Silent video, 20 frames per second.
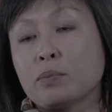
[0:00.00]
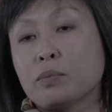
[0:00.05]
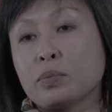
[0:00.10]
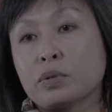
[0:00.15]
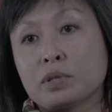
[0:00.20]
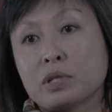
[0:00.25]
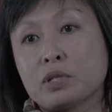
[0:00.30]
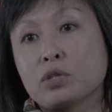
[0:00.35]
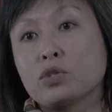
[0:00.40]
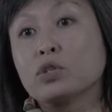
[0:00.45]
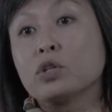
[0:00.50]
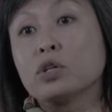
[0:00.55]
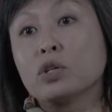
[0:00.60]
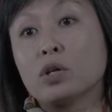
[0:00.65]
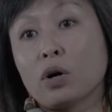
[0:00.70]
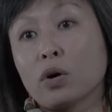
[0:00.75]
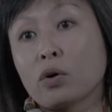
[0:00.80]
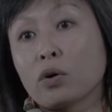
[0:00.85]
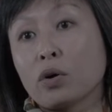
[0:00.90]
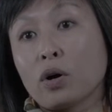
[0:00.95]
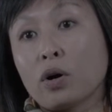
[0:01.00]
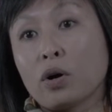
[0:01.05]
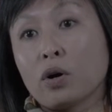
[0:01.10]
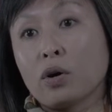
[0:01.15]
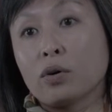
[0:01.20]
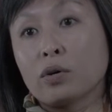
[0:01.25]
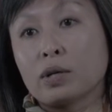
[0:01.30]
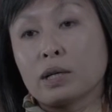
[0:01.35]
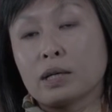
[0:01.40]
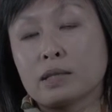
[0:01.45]
position in Hong
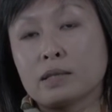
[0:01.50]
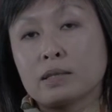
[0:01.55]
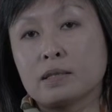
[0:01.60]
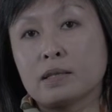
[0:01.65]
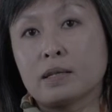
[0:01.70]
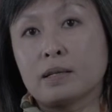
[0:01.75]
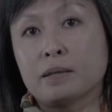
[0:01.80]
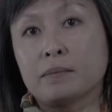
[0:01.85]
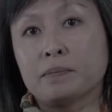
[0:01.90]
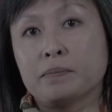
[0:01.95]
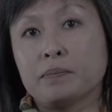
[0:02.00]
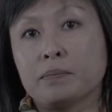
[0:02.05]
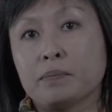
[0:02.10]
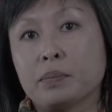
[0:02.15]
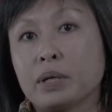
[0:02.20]
Kong, and um,